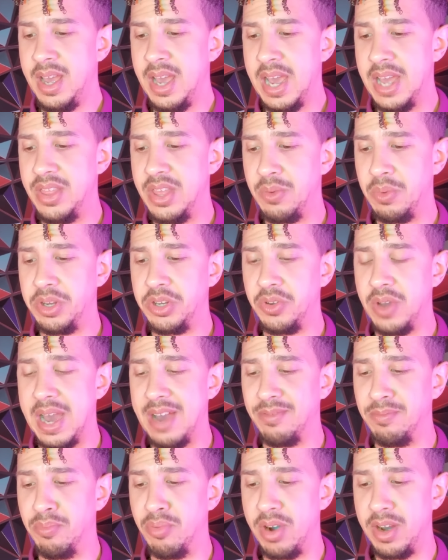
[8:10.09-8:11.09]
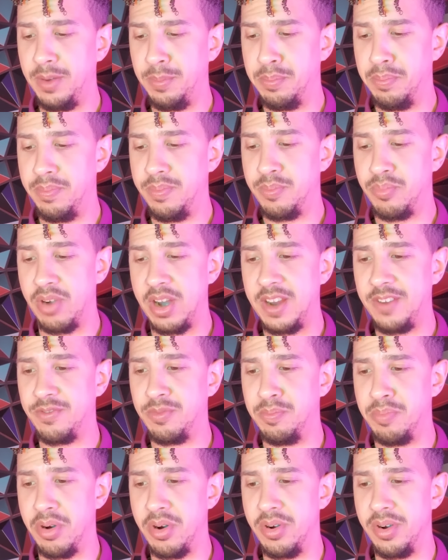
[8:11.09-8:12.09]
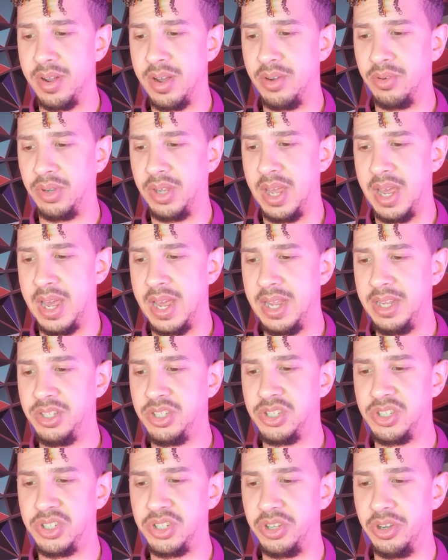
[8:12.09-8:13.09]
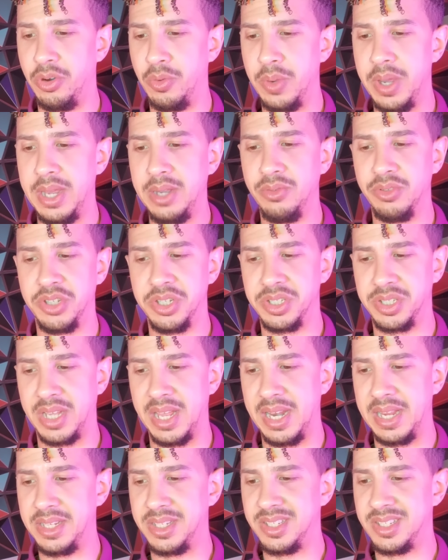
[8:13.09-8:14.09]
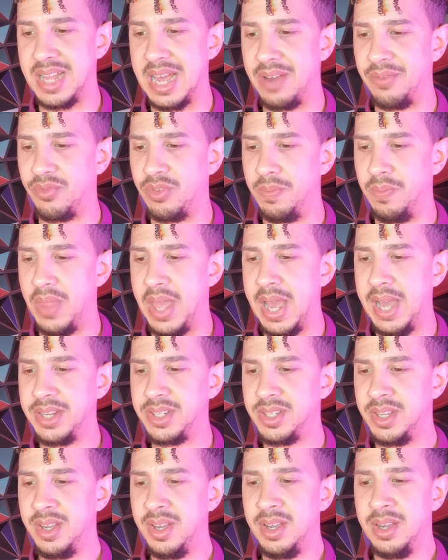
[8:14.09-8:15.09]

And then we do have Brave Bird. Okay, Steel Wing, which is getting stabbed from that.